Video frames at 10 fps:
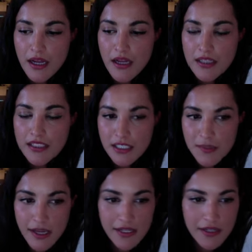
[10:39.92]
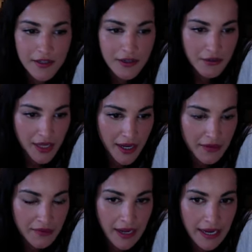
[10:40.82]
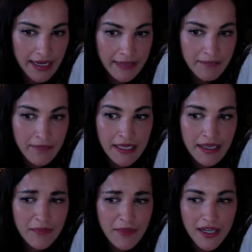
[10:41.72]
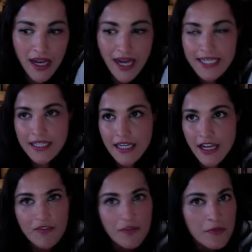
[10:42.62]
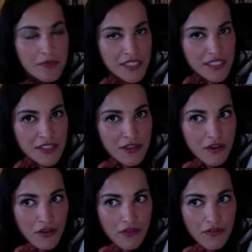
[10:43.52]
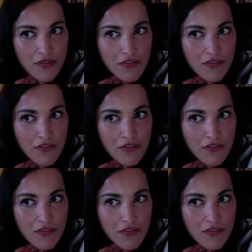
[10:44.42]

it's just about a year ago now, but I didn't come from a position of,